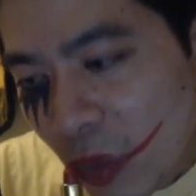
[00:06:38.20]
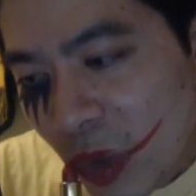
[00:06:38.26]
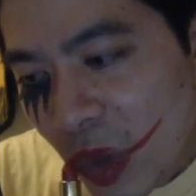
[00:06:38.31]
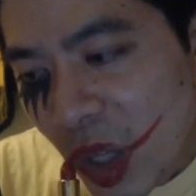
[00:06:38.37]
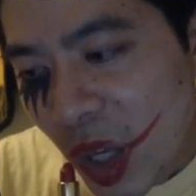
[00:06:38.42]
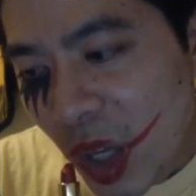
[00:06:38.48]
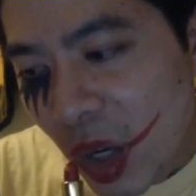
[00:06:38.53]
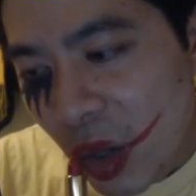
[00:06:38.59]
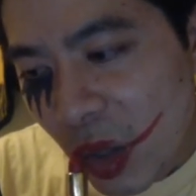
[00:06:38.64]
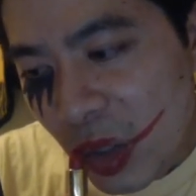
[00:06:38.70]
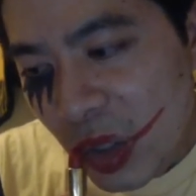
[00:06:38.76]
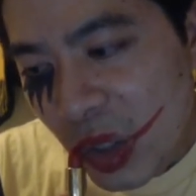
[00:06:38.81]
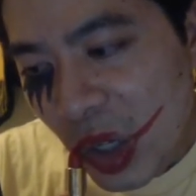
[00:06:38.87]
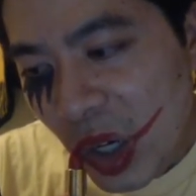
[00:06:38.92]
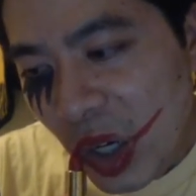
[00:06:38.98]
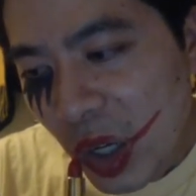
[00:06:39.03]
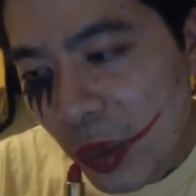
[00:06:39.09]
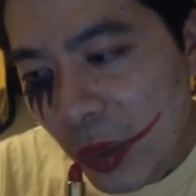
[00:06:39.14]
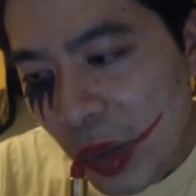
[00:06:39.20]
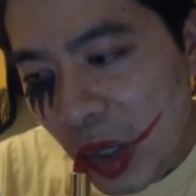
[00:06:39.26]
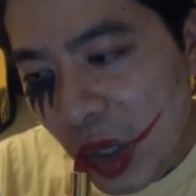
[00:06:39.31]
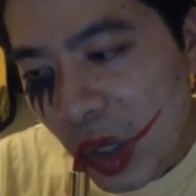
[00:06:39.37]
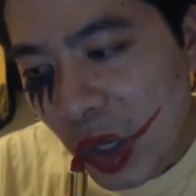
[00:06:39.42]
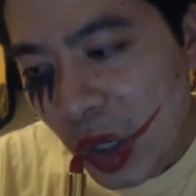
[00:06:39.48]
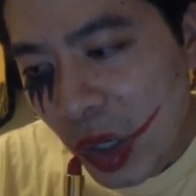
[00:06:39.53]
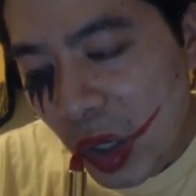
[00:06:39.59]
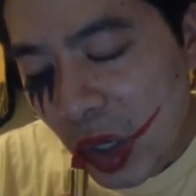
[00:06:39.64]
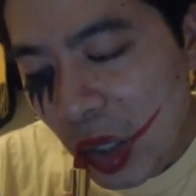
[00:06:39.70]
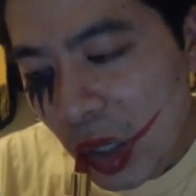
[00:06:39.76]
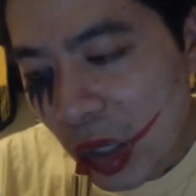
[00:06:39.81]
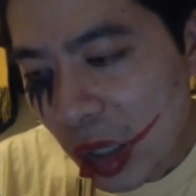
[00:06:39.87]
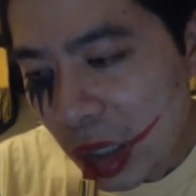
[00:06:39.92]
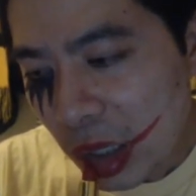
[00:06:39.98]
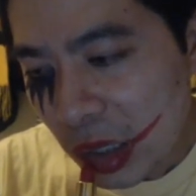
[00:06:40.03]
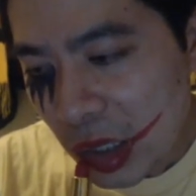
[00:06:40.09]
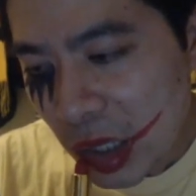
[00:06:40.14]
And I was trying to make it at
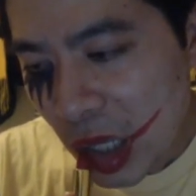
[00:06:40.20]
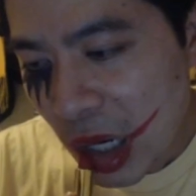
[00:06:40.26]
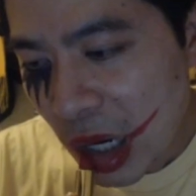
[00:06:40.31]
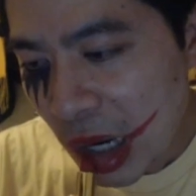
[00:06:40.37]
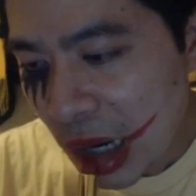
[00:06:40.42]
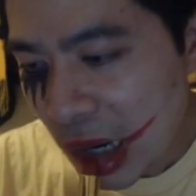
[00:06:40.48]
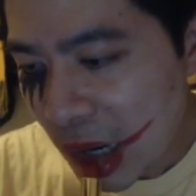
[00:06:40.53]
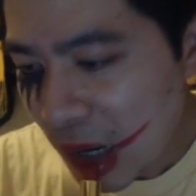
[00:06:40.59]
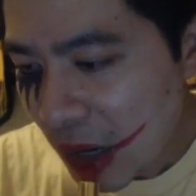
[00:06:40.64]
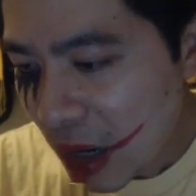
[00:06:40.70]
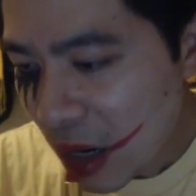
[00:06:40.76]
the time